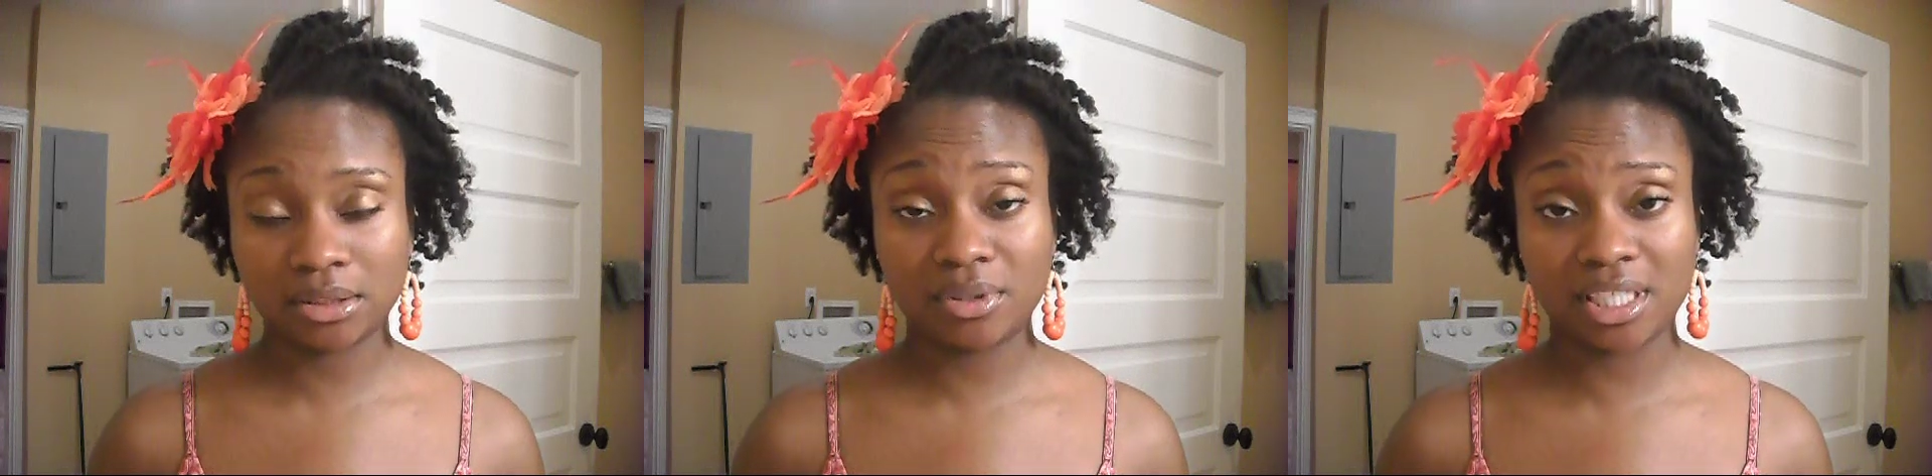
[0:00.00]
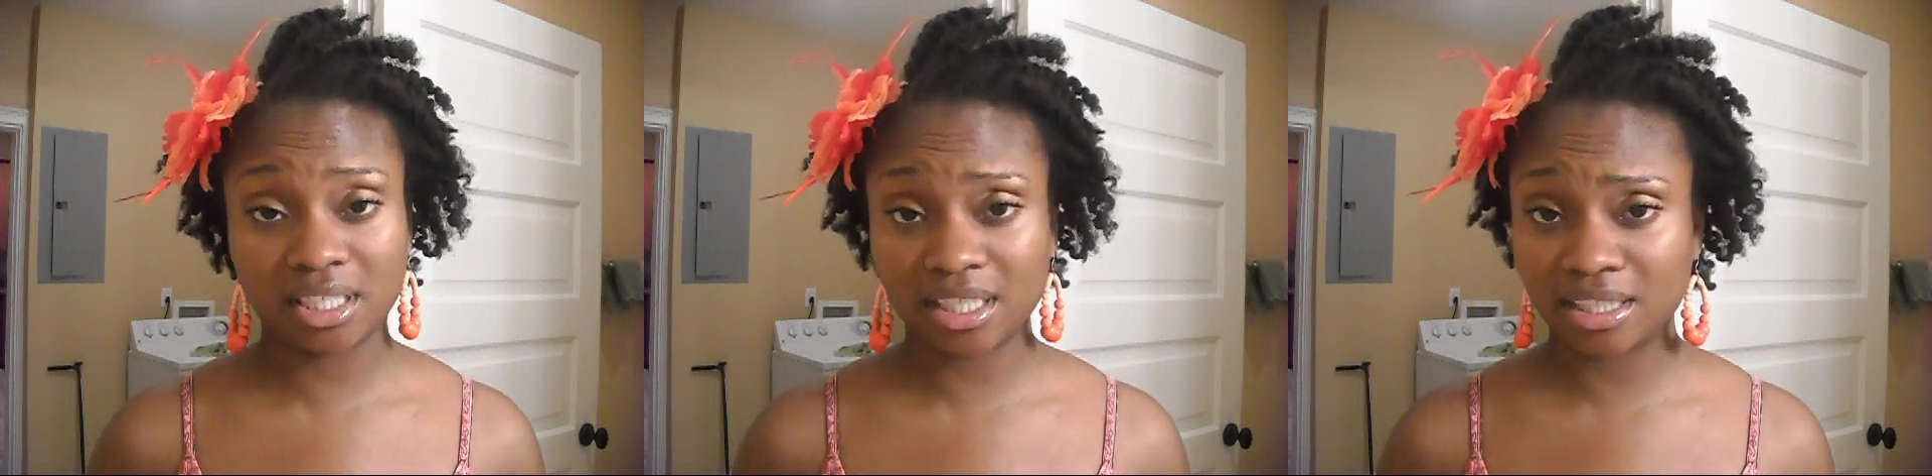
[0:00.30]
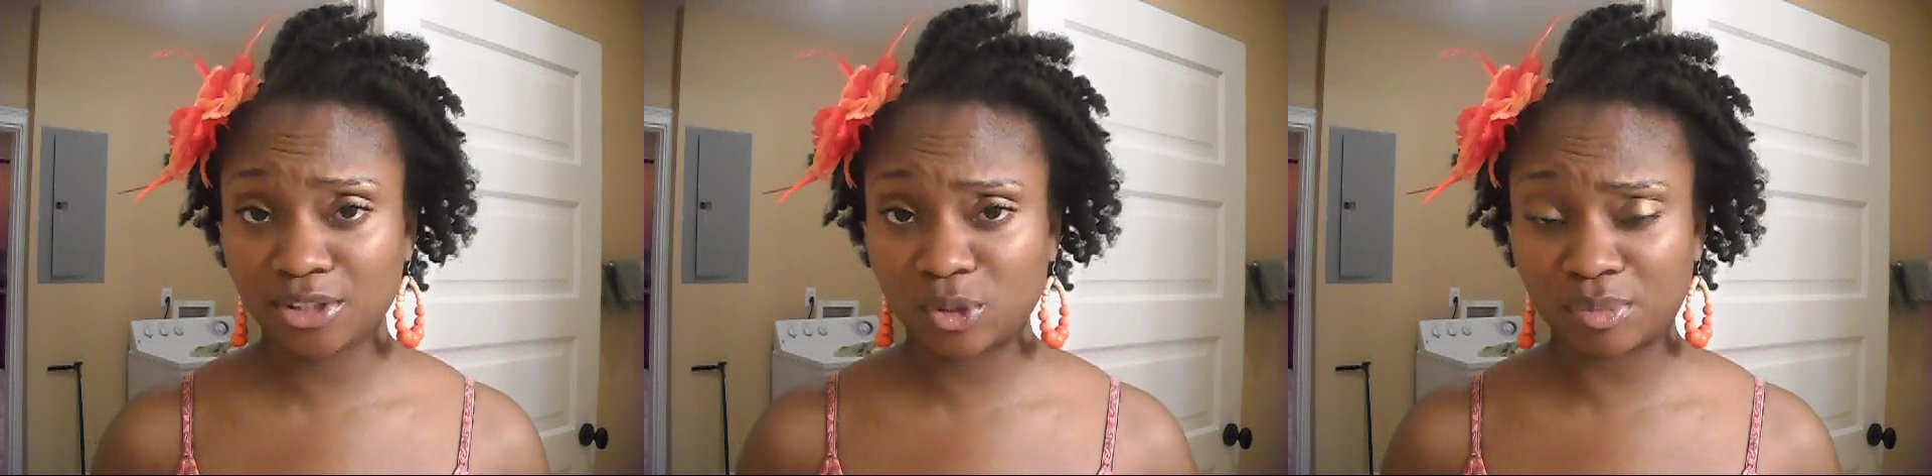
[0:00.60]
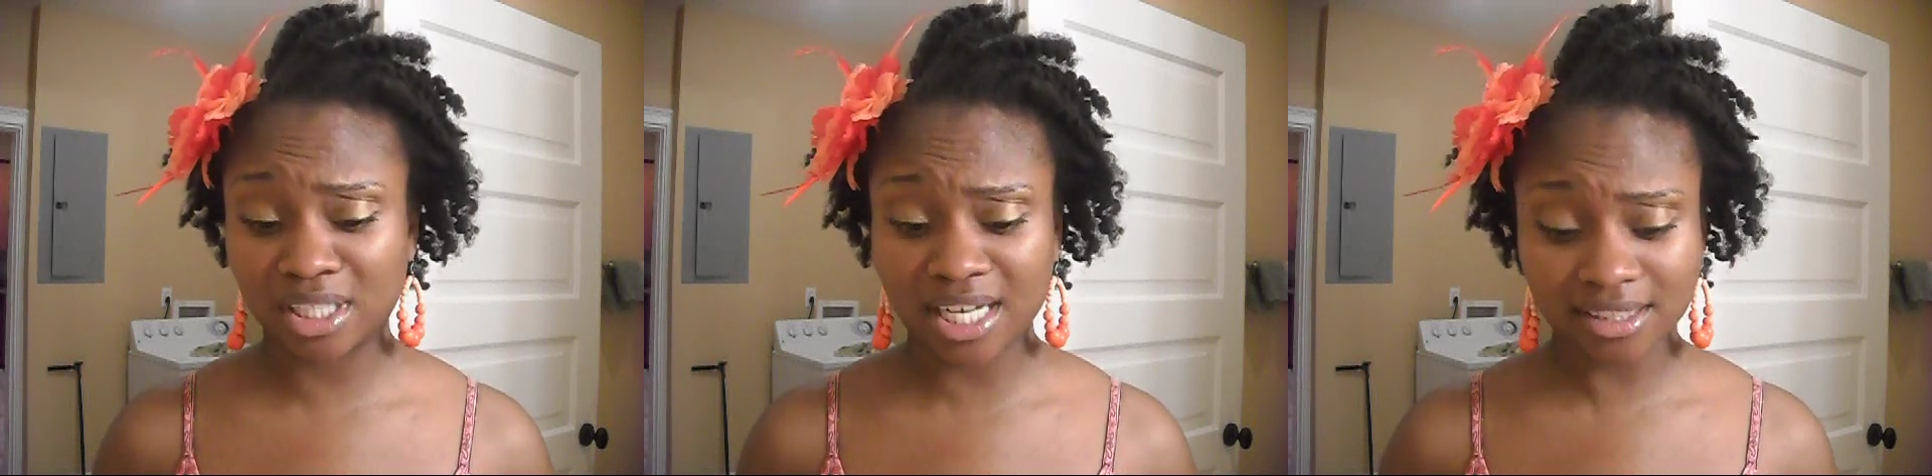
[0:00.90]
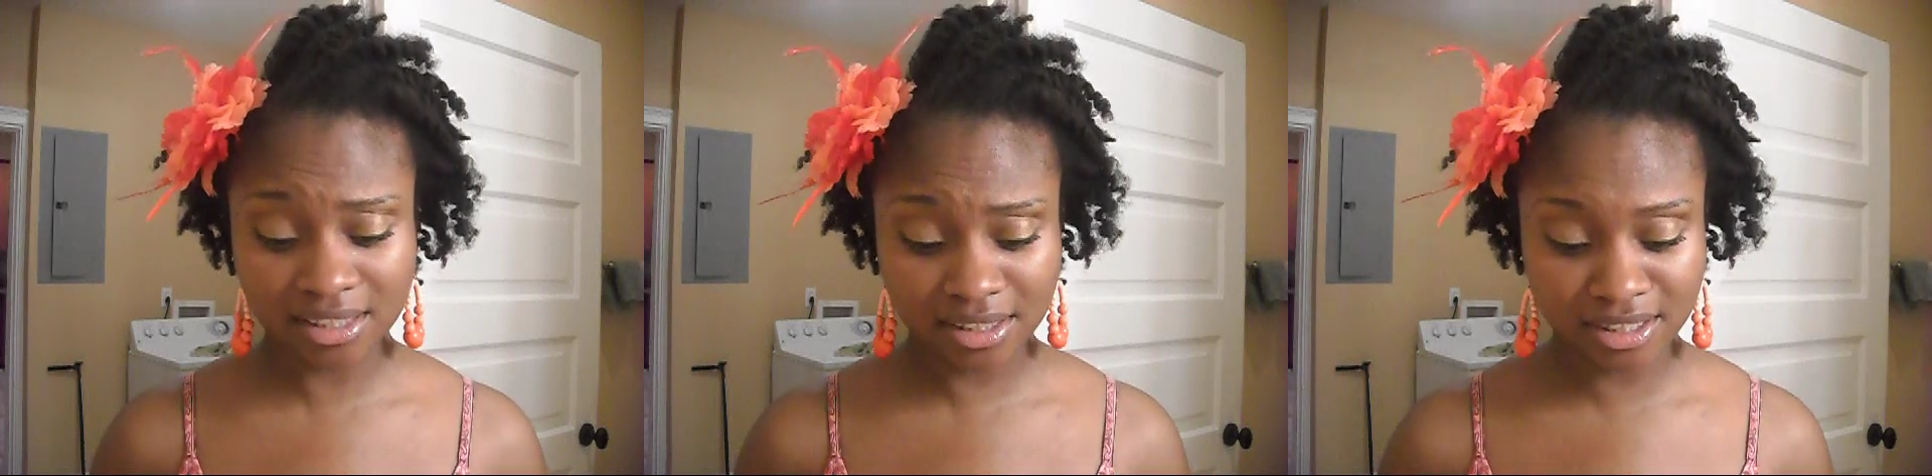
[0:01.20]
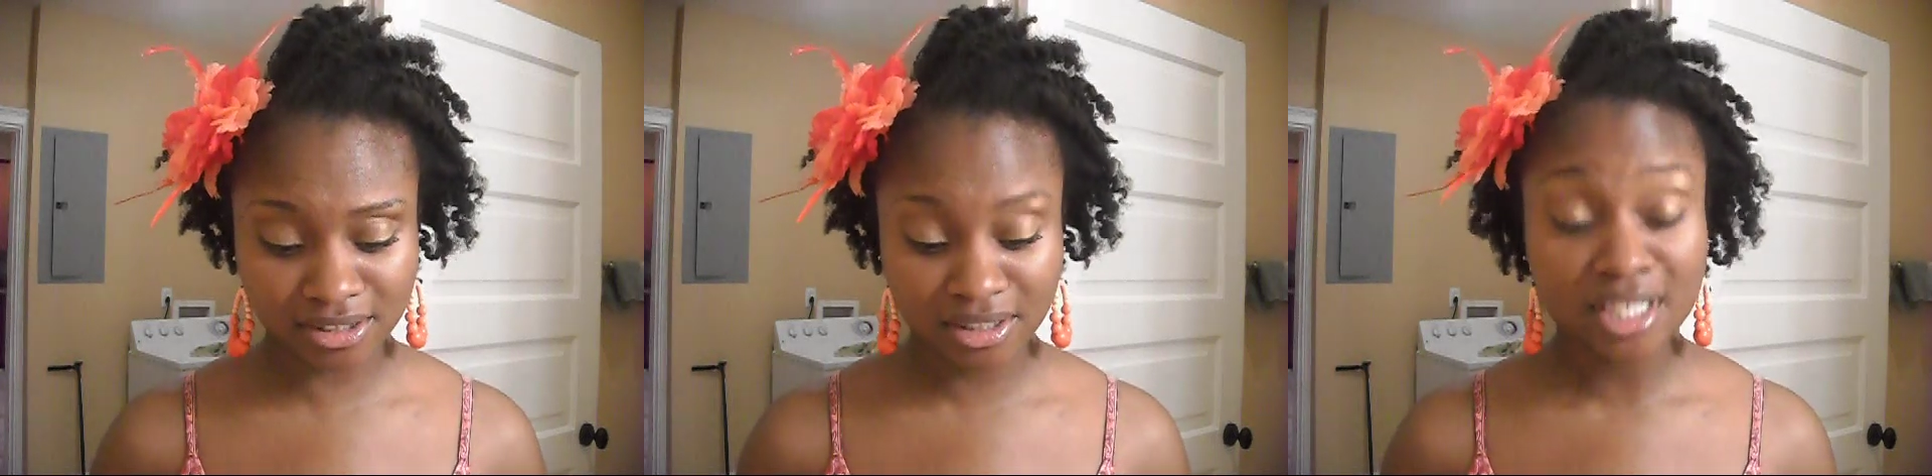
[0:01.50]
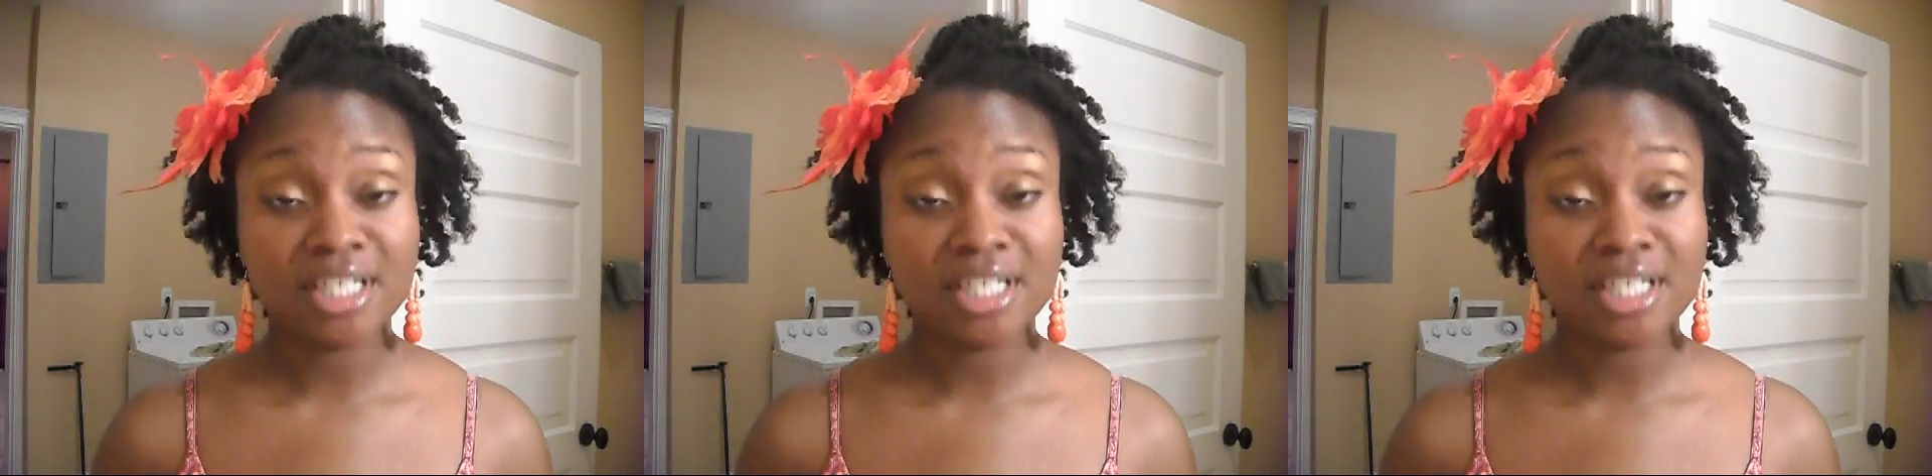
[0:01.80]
you cannot use minoxidil.